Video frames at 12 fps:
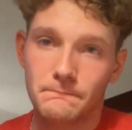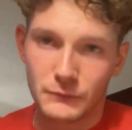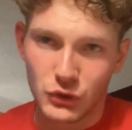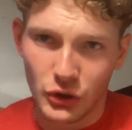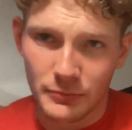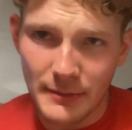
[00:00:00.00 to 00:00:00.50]

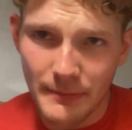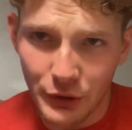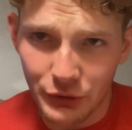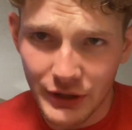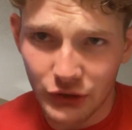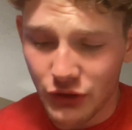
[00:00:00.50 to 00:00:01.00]
Could be a better
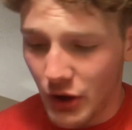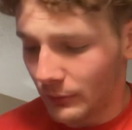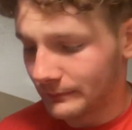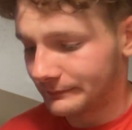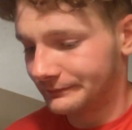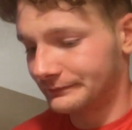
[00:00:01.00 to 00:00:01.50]
disc though.
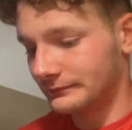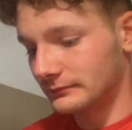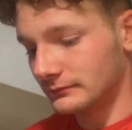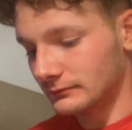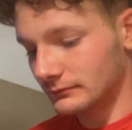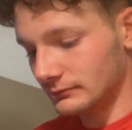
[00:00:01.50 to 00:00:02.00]

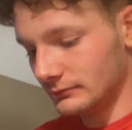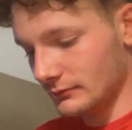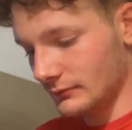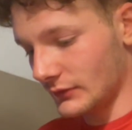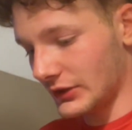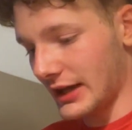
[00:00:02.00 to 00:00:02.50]

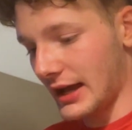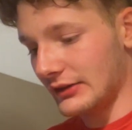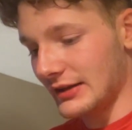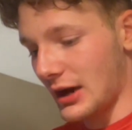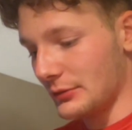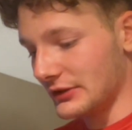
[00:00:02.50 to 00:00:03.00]
Okay,
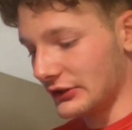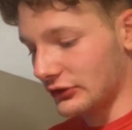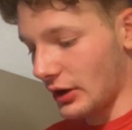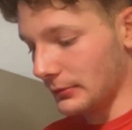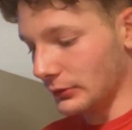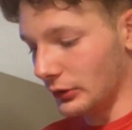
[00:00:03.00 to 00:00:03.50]
now we disc
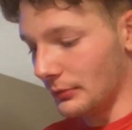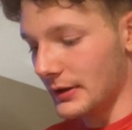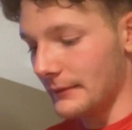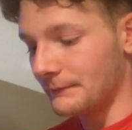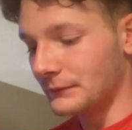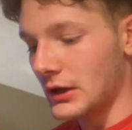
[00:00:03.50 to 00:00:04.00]
up a little
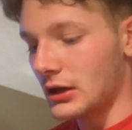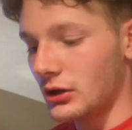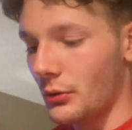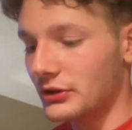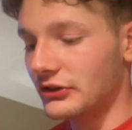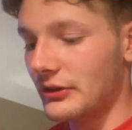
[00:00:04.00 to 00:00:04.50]
bit.
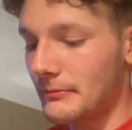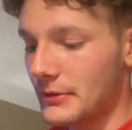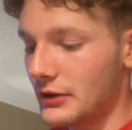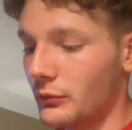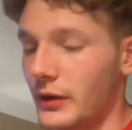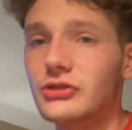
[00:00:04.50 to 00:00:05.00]
Going to the
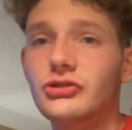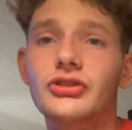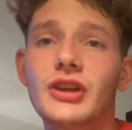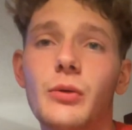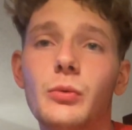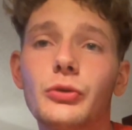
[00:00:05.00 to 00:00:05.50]
mid-ranges.
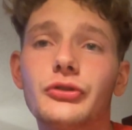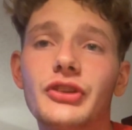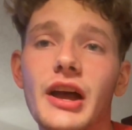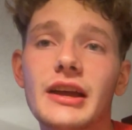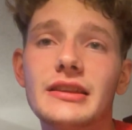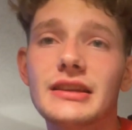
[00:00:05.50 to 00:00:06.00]
And I will
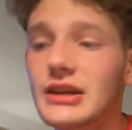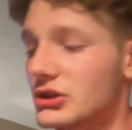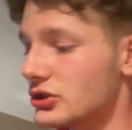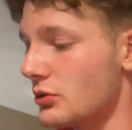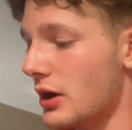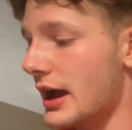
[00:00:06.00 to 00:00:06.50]
say the
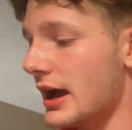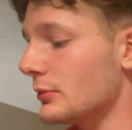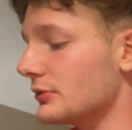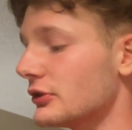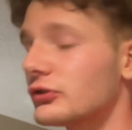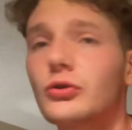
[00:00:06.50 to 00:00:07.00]
issue I had
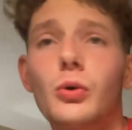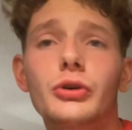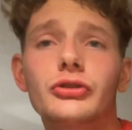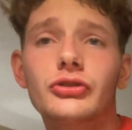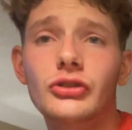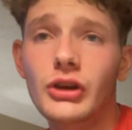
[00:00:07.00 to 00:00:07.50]
with this
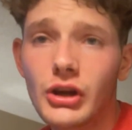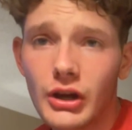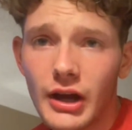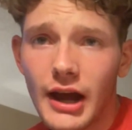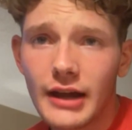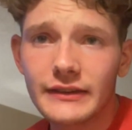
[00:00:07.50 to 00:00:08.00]
course
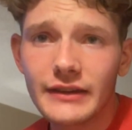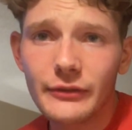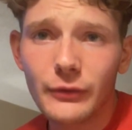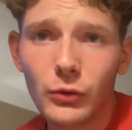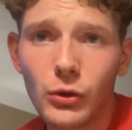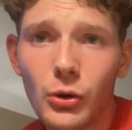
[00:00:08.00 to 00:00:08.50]
at
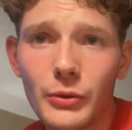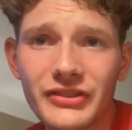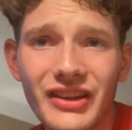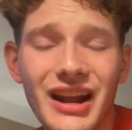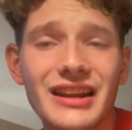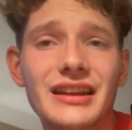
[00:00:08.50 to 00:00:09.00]
Diavolo is
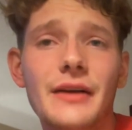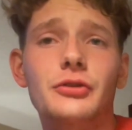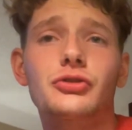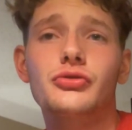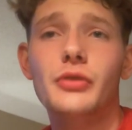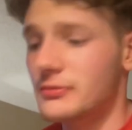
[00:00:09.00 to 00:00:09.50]
that I didn't have a
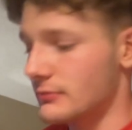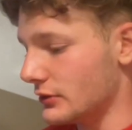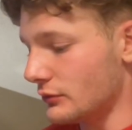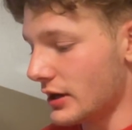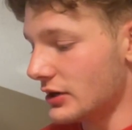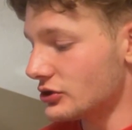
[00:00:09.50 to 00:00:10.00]
straight
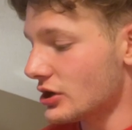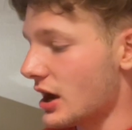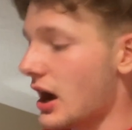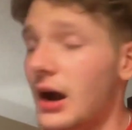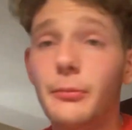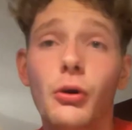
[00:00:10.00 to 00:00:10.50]
mid-range.
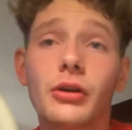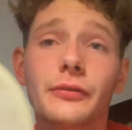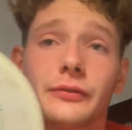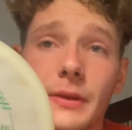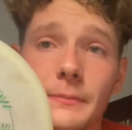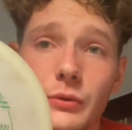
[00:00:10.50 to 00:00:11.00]
I brought a
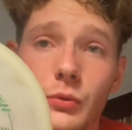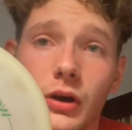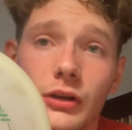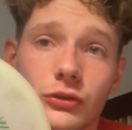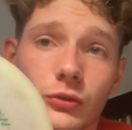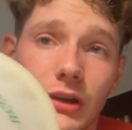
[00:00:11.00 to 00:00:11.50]
flippy
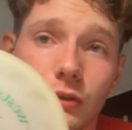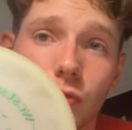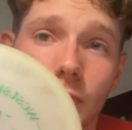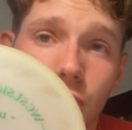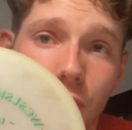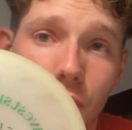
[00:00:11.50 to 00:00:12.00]
one so I could do
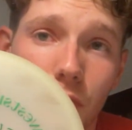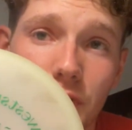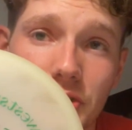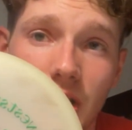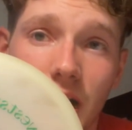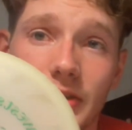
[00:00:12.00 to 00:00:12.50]
some turnover
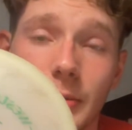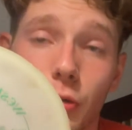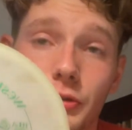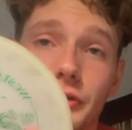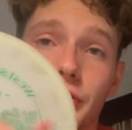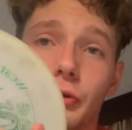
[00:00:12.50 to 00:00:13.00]
shots. I
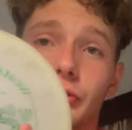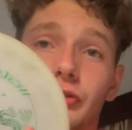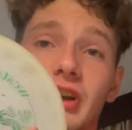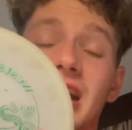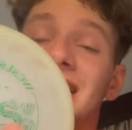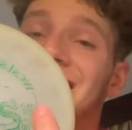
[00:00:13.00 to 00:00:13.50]
brought the Tursus.
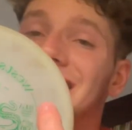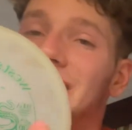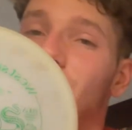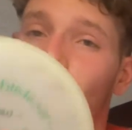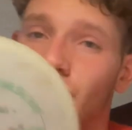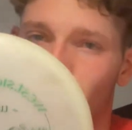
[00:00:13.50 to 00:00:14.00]
This thing
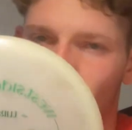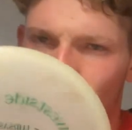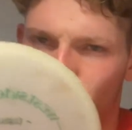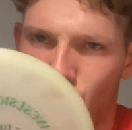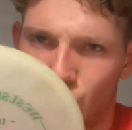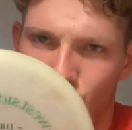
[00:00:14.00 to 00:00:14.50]
is
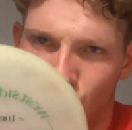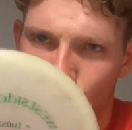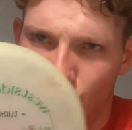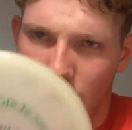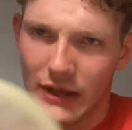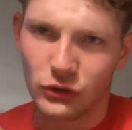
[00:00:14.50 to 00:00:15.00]

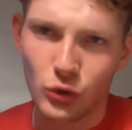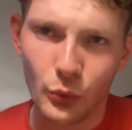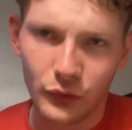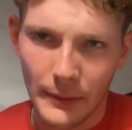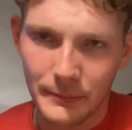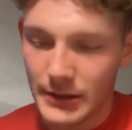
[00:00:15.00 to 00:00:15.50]
way too
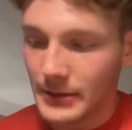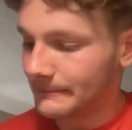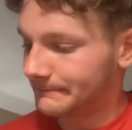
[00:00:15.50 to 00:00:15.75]
flippy.